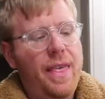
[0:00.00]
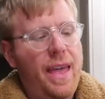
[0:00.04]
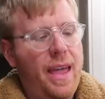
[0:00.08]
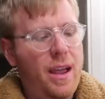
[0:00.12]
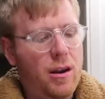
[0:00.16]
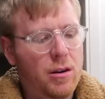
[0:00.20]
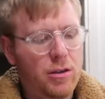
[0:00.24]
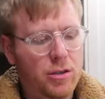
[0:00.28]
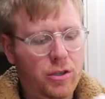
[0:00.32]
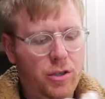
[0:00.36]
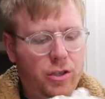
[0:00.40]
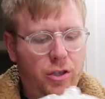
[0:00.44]
They
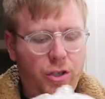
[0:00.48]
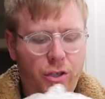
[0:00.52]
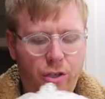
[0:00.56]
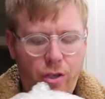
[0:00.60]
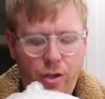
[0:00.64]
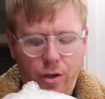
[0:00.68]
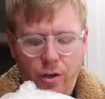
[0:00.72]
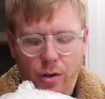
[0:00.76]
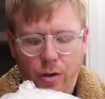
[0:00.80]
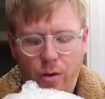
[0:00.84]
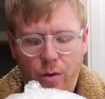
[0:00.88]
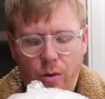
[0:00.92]
are
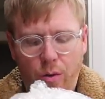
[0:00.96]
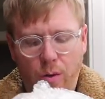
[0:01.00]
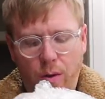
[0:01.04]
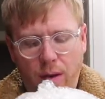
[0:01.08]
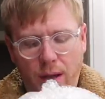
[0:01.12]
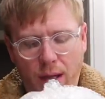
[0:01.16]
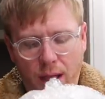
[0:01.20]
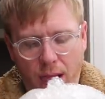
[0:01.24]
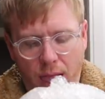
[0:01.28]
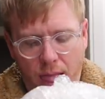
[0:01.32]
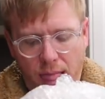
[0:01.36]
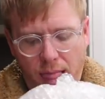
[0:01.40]
2
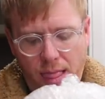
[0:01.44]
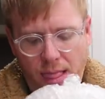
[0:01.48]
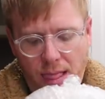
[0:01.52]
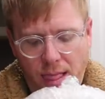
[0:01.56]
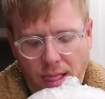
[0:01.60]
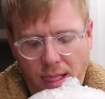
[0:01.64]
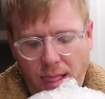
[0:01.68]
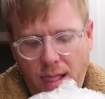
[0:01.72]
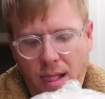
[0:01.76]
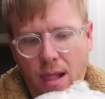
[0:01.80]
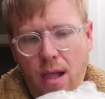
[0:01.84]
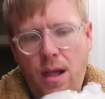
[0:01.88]

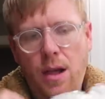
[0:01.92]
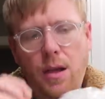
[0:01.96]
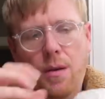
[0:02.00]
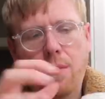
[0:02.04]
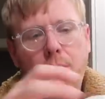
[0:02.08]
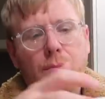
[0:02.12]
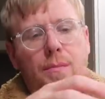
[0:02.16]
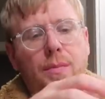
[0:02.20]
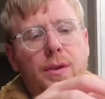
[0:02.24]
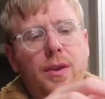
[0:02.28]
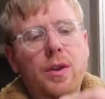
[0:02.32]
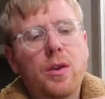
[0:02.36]

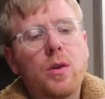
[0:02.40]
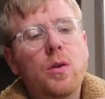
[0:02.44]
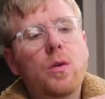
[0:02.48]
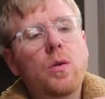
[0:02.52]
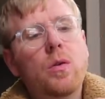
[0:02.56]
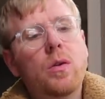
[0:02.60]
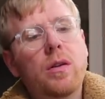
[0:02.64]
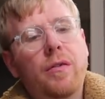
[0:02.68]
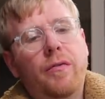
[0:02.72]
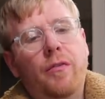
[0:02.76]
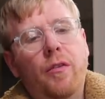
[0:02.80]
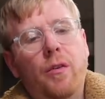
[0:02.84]

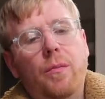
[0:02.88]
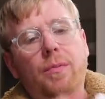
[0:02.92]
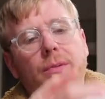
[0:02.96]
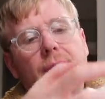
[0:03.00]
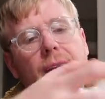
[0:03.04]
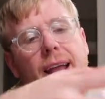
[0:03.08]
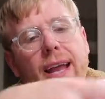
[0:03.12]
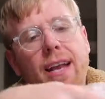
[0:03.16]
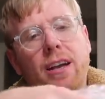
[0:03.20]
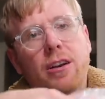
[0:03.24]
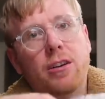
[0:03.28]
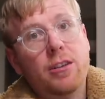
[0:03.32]
beautiful
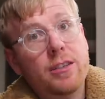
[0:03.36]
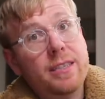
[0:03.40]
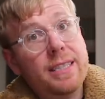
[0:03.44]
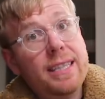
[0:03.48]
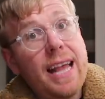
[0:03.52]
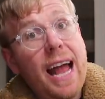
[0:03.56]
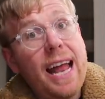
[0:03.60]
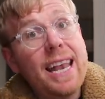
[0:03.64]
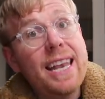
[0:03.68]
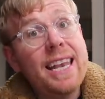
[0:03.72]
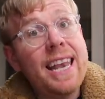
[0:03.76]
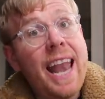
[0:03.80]
planners
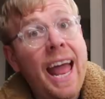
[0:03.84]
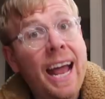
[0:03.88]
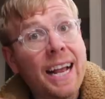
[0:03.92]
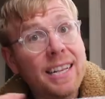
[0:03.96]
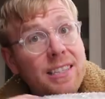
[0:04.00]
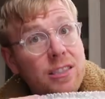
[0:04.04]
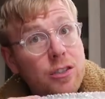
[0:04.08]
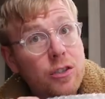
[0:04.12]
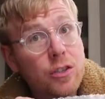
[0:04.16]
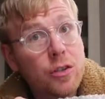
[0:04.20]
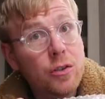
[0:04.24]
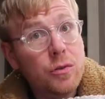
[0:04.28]
that
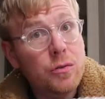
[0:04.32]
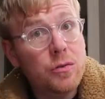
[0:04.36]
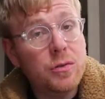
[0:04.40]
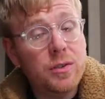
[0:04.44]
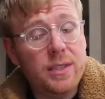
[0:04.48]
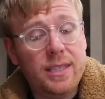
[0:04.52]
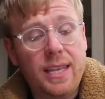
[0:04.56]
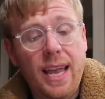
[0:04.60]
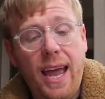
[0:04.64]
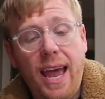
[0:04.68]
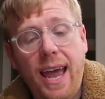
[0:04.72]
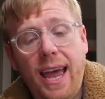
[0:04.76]
next
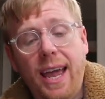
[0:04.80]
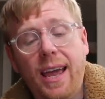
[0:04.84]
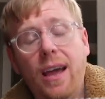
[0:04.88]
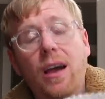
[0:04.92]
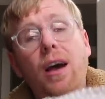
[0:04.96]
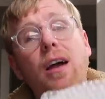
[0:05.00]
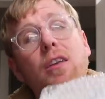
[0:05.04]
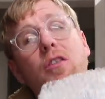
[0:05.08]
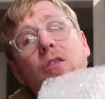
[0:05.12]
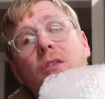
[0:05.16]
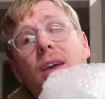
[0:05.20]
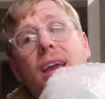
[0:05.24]
Tuesday,
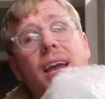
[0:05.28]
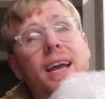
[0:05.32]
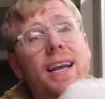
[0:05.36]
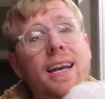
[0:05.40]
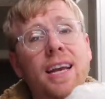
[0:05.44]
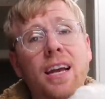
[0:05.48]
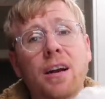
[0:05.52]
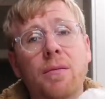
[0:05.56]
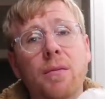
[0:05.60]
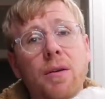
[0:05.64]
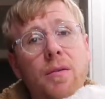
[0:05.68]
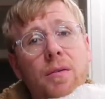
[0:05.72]
you can't
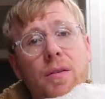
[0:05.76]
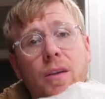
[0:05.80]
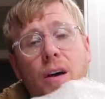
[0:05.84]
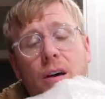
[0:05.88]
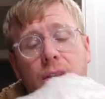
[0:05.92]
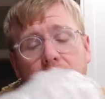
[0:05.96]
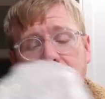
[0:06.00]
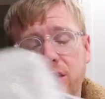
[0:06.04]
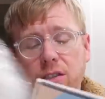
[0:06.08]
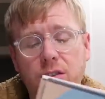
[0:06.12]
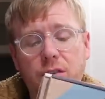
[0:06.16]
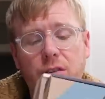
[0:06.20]
hear me with
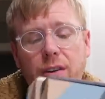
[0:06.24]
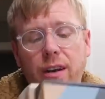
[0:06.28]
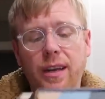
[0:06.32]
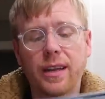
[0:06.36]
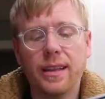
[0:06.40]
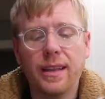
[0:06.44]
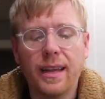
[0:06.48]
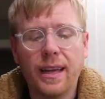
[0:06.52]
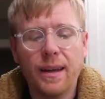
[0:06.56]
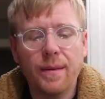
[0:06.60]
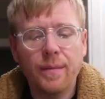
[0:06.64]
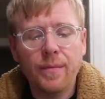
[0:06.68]
all this
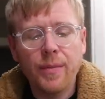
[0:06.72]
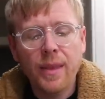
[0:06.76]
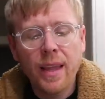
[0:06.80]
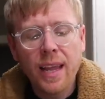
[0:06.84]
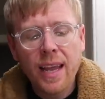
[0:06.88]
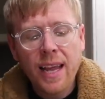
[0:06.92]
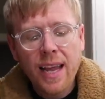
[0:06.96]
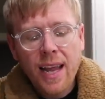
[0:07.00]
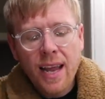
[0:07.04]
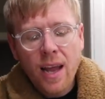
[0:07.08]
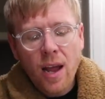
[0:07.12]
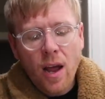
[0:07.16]
crinkling.
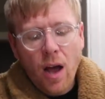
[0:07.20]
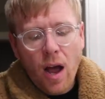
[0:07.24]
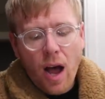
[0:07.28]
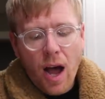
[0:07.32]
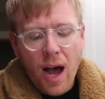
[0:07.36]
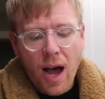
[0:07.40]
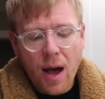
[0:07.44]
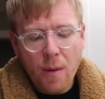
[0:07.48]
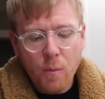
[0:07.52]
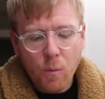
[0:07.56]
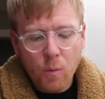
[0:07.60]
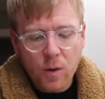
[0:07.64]

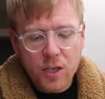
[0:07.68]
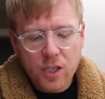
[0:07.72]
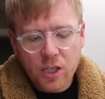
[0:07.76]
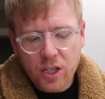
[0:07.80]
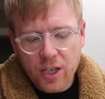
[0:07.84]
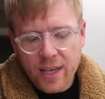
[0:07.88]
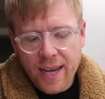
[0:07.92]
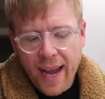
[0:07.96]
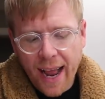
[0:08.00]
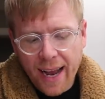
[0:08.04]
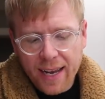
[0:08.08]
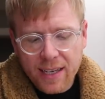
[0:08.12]

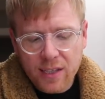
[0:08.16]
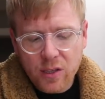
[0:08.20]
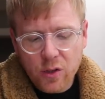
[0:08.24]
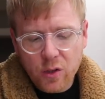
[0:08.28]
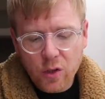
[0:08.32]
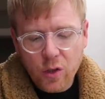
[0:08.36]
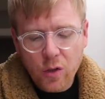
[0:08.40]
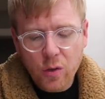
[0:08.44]
which next